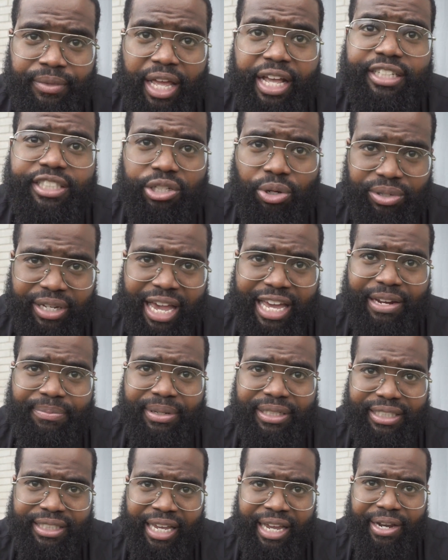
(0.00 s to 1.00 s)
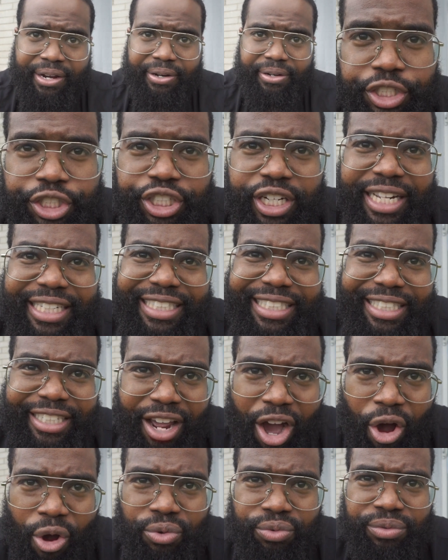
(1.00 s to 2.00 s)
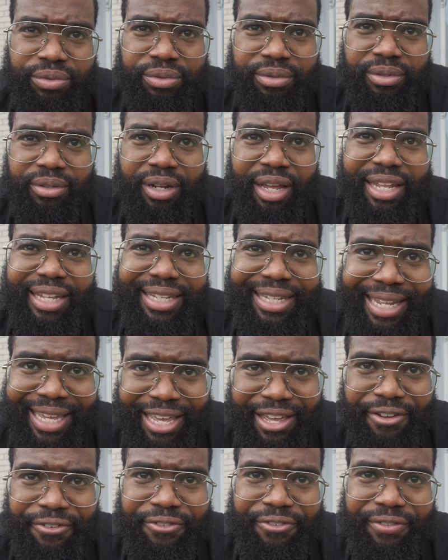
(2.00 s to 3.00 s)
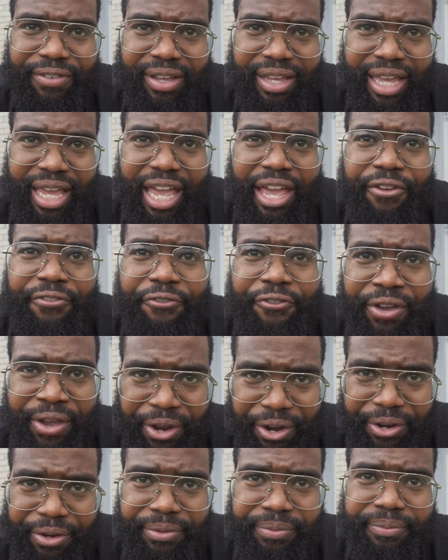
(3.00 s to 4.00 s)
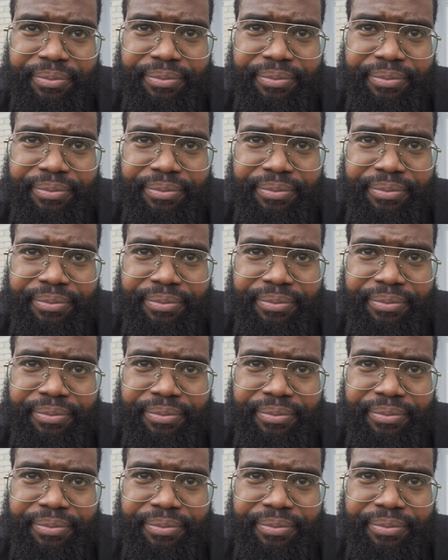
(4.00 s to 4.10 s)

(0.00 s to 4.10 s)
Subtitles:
it's okay to be scared. Just don't live in fear.